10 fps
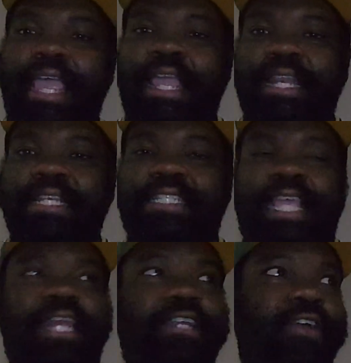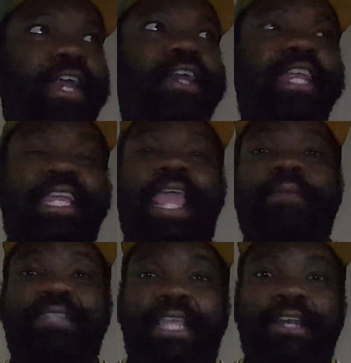in Santa Clara. The
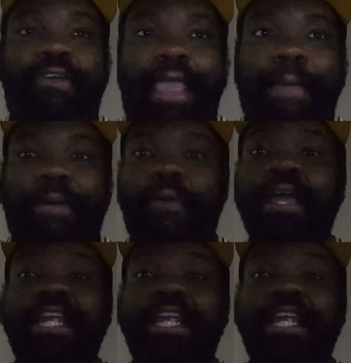game's in Lambeau.